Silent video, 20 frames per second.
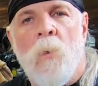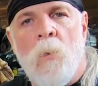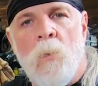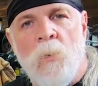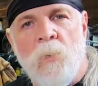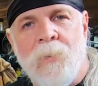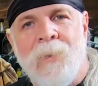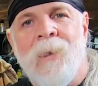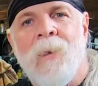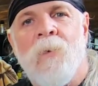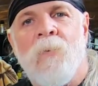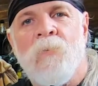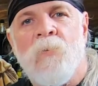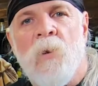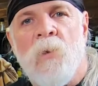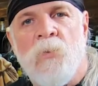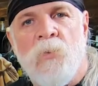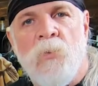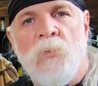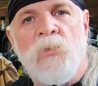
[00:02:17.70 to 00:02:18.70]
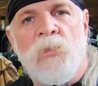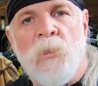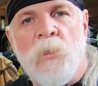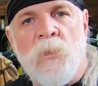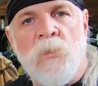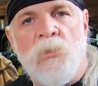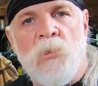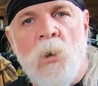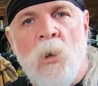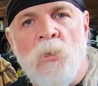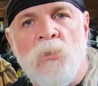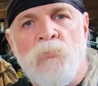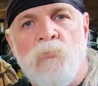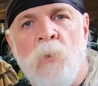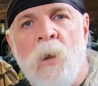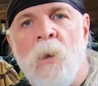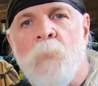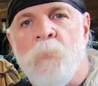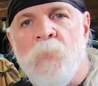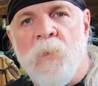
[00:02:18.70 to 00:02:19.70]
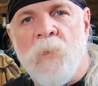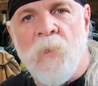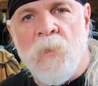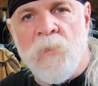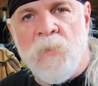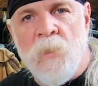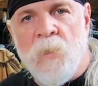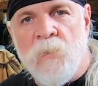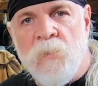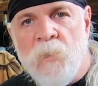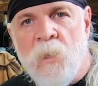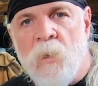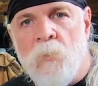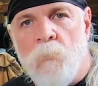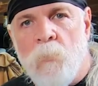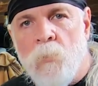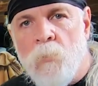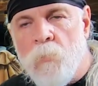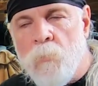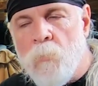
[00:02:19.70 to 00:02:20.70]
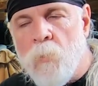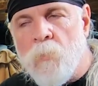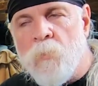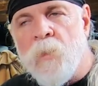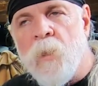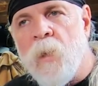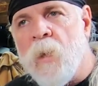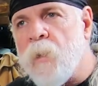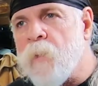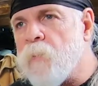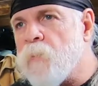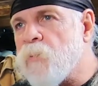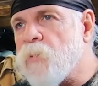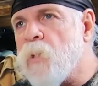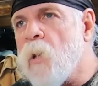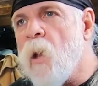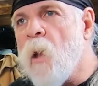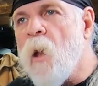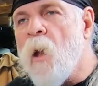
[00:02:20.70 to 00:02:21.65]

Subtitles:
are down on using exhaust wrap because they say it will corrode the headers.